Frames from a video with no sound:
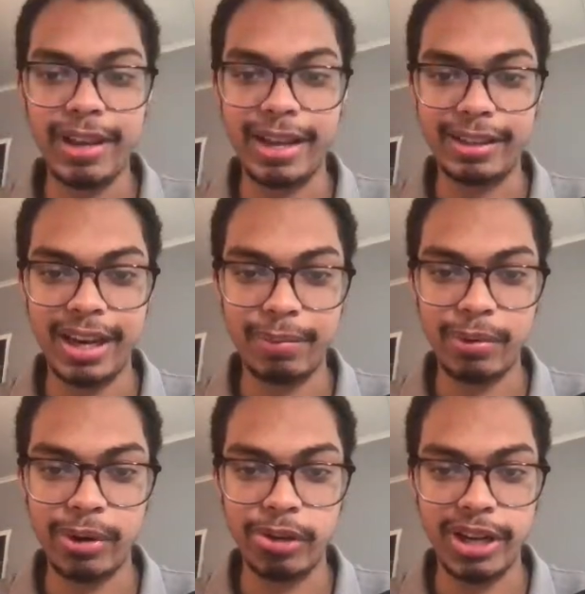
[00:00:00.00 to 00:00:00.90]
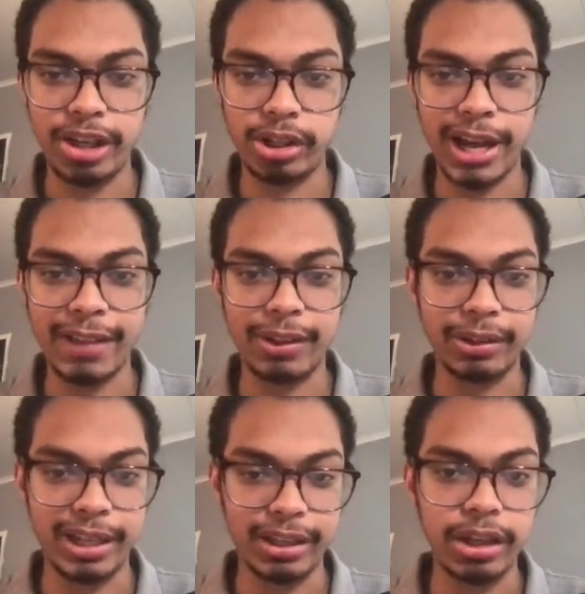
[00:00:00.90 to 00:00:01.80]
a tip or donation at the
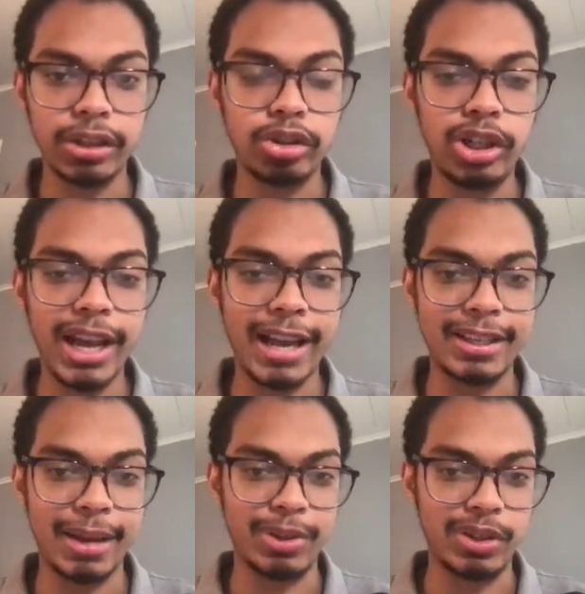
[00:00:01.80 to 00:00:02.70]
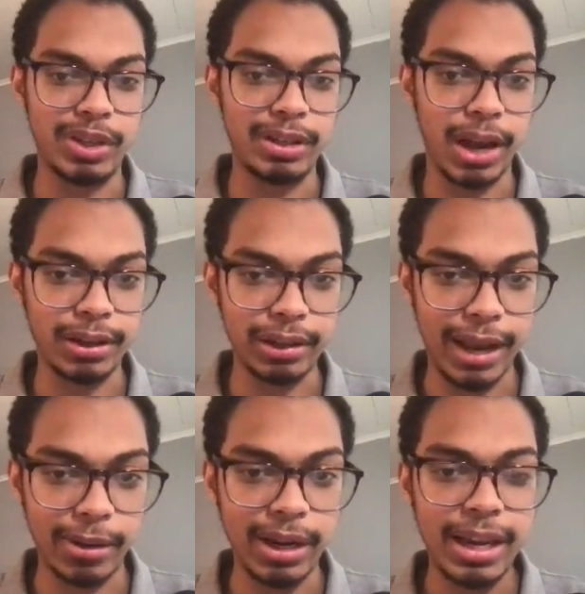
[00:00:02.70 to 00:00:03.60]
link
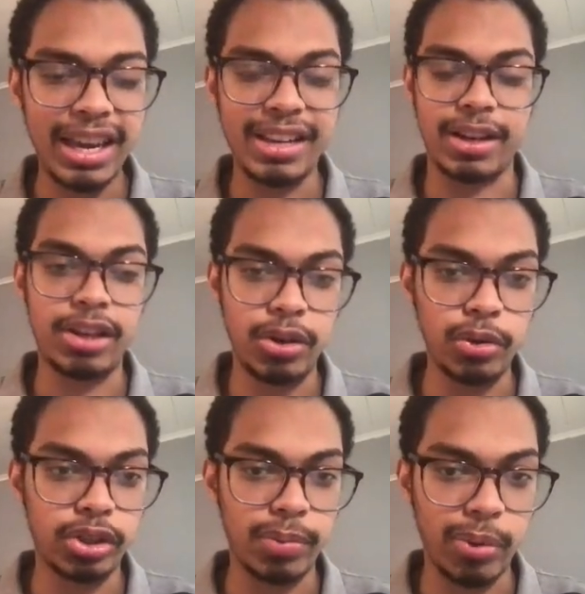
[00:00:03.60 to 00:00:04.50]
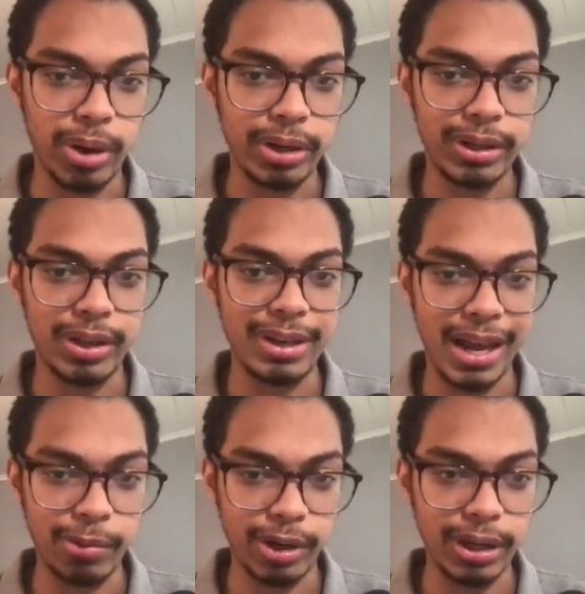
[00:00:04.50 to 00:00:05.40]
gsmc.cloud. It is a huge support to the
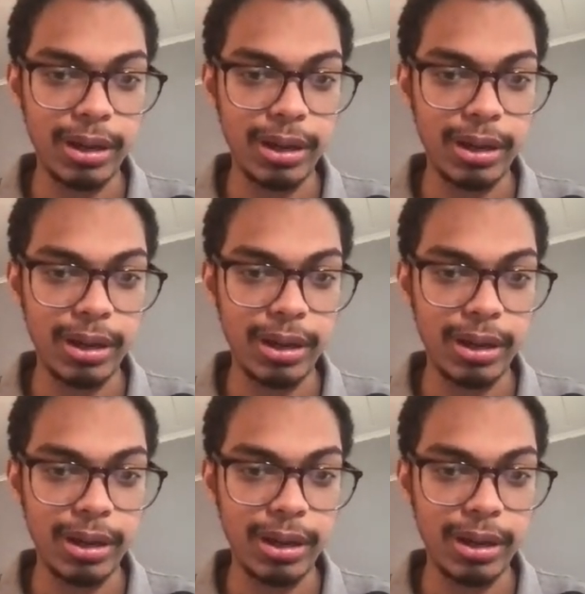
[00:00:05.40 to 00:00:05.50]
network,